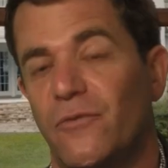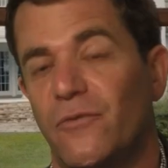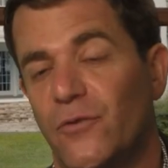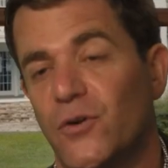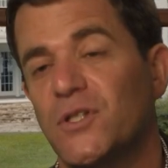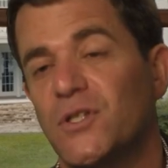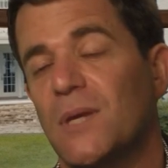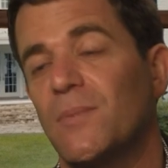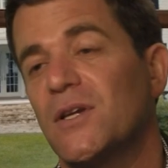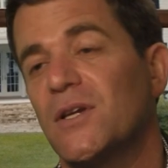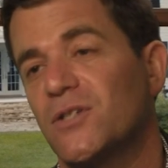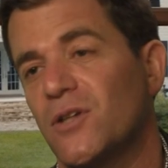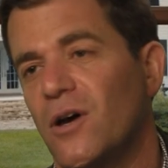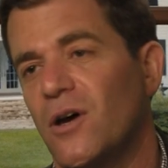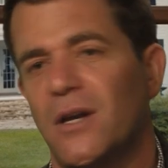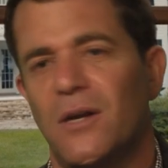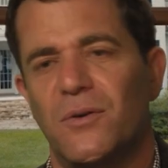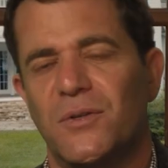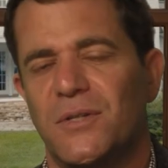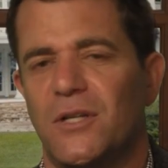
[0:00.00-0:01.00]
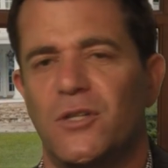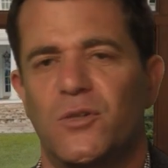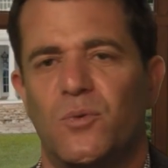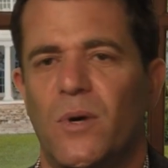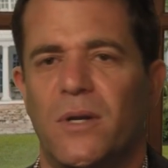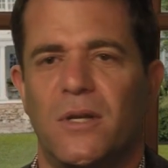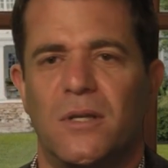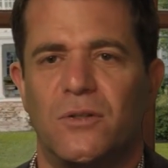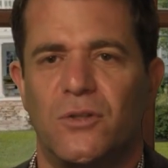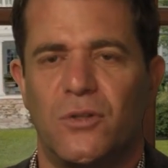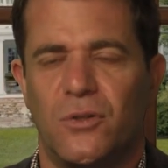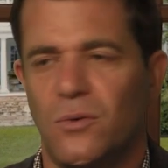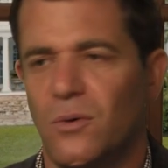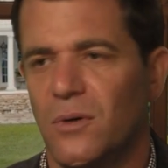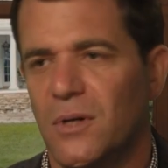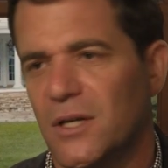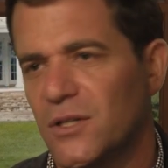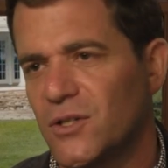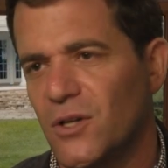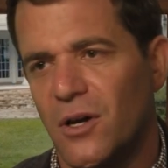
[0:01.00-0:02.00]
first time I saw it, I was like 22,
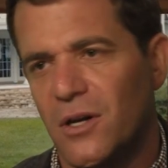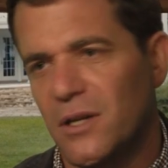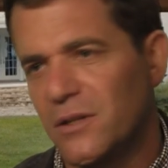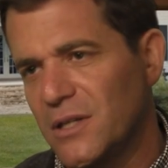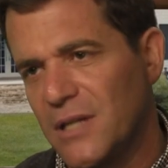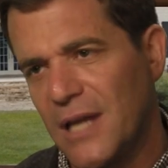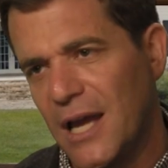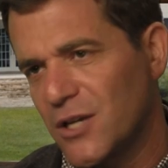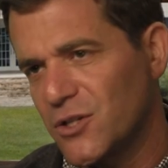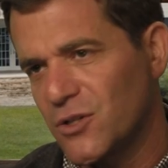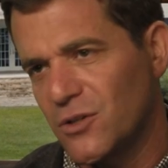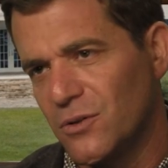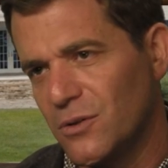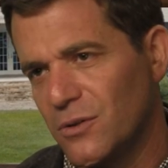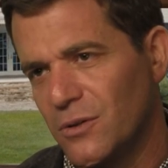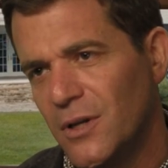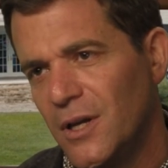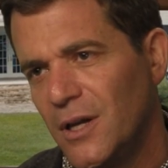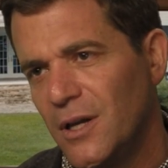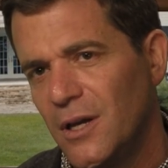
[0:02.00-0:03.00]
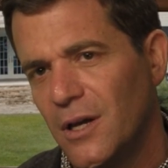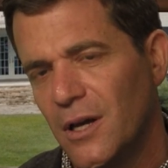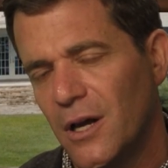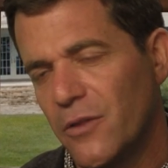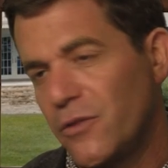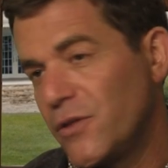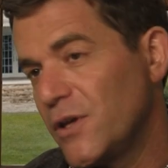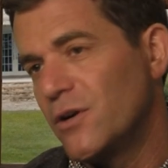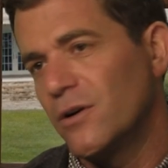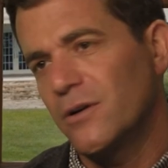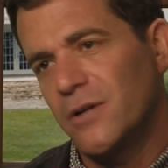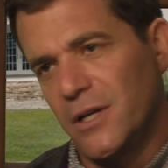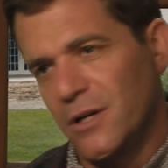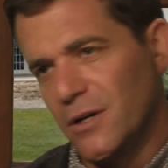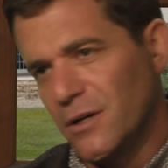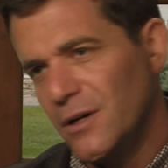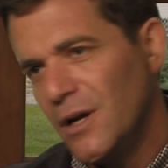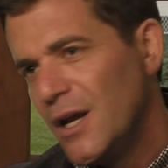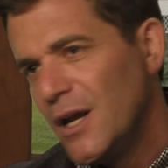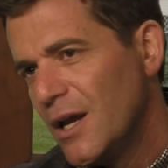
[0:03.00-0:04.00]
and I saw it at the National Theater
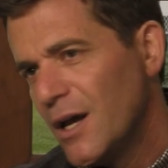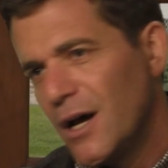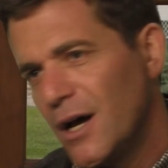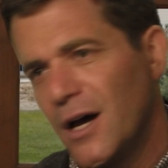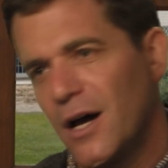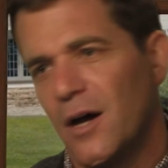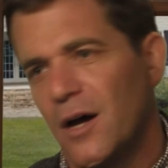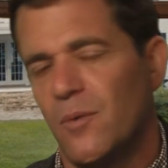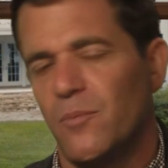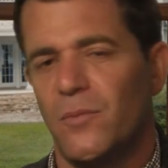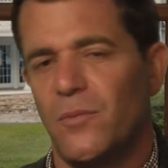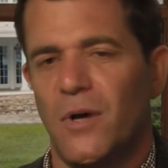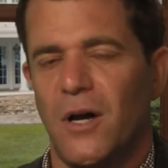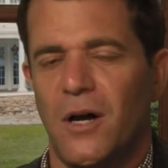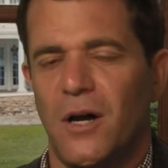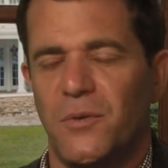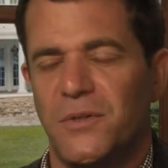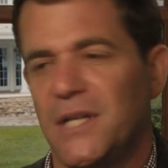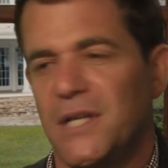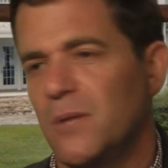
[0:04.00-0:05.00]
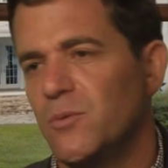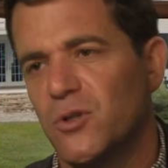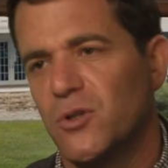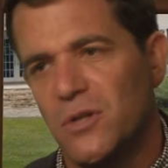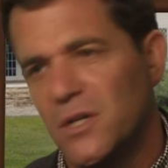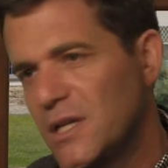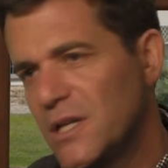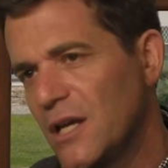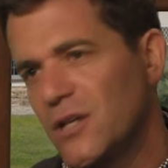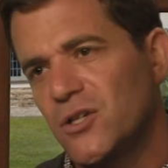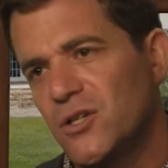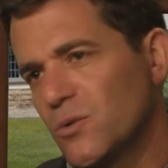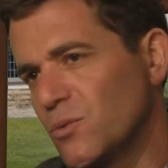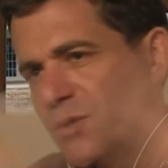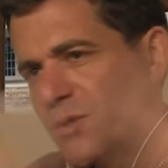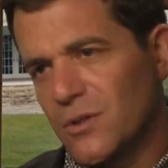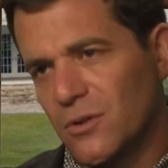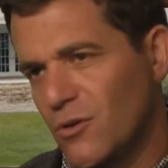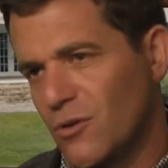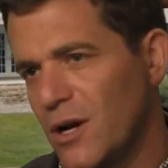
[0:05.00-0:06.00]
here with Dame Judi Dench. It
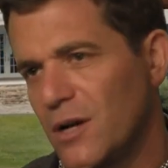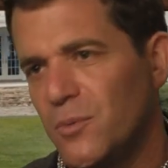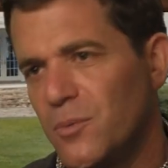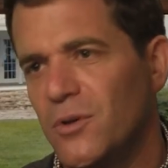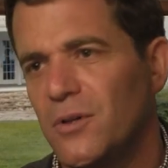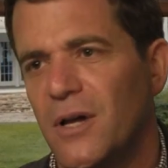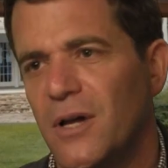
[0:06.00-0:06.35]
was incredible.